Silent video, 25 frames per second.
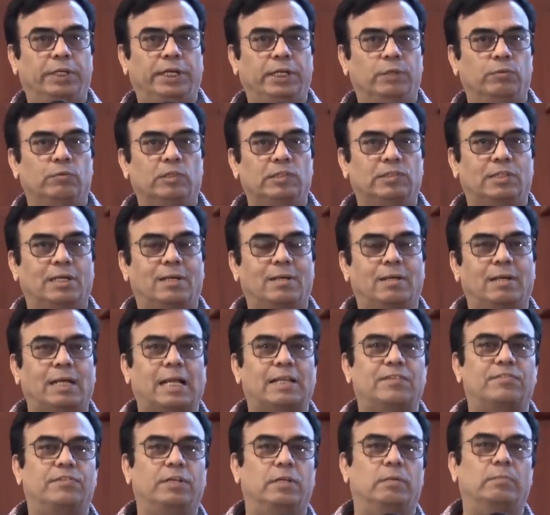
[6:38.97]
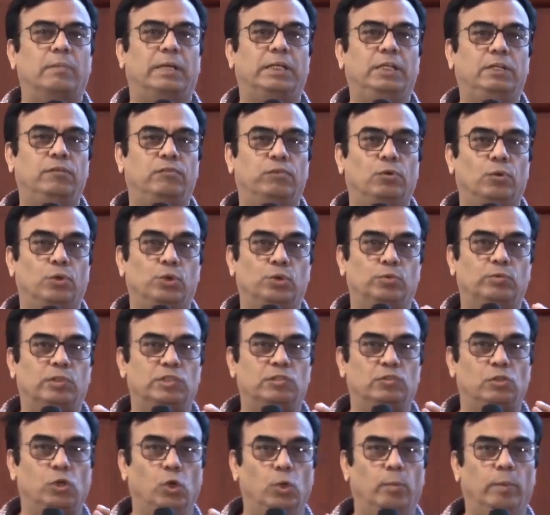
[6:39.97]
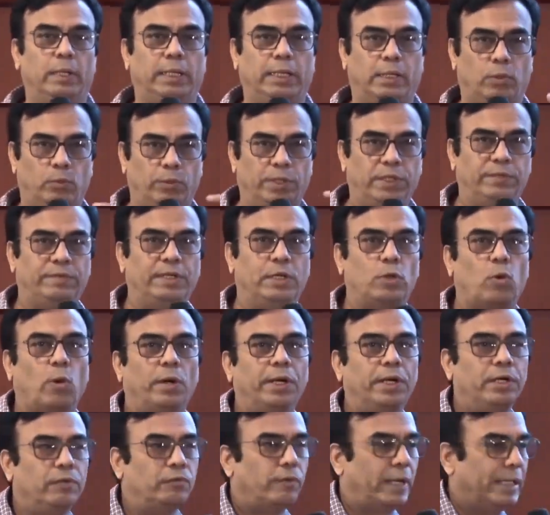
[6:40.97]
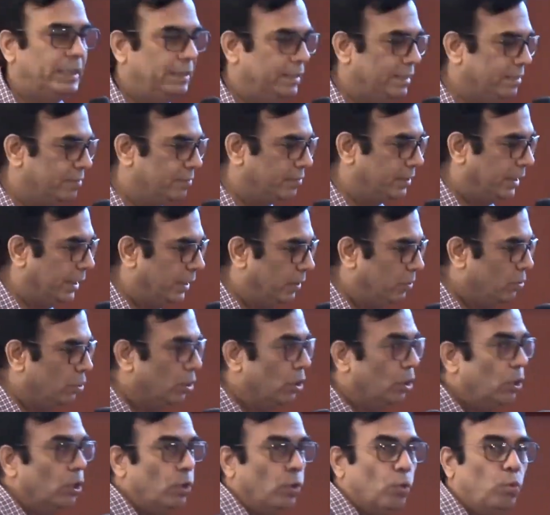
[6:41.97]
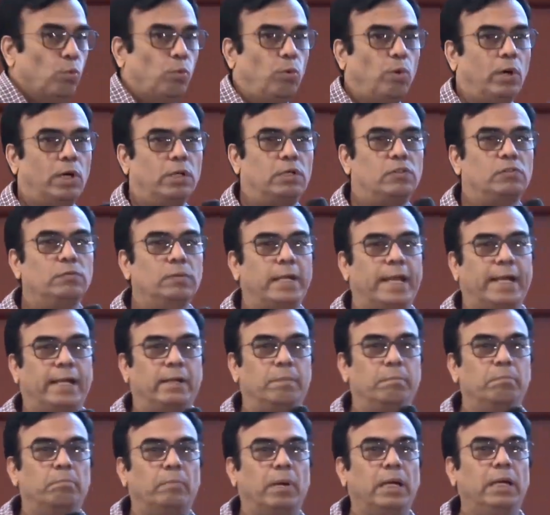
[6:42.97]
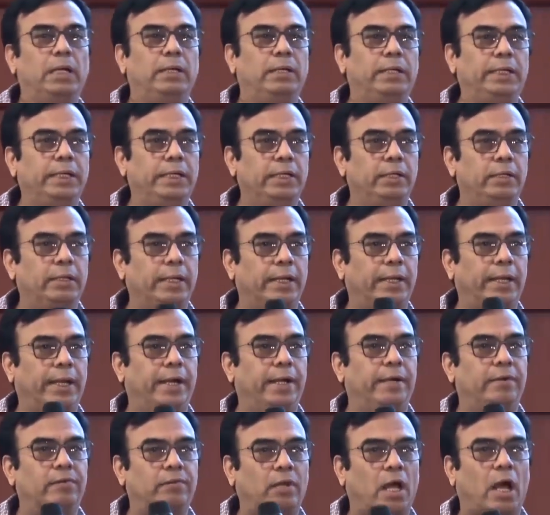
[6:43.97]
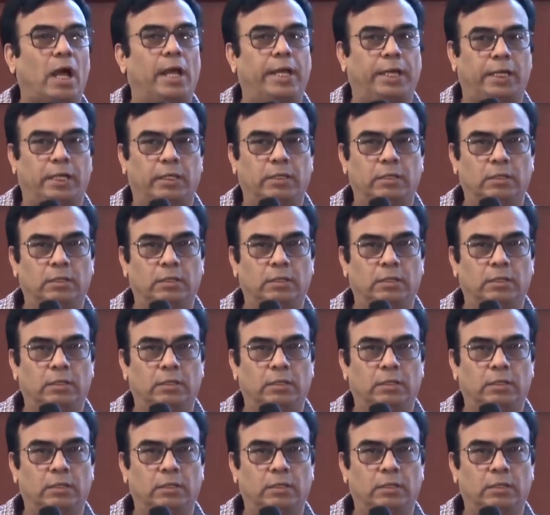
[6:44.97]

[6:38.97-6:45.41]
It was the classic money flow towards global equity. We quantify these things, what's at multi-decades high.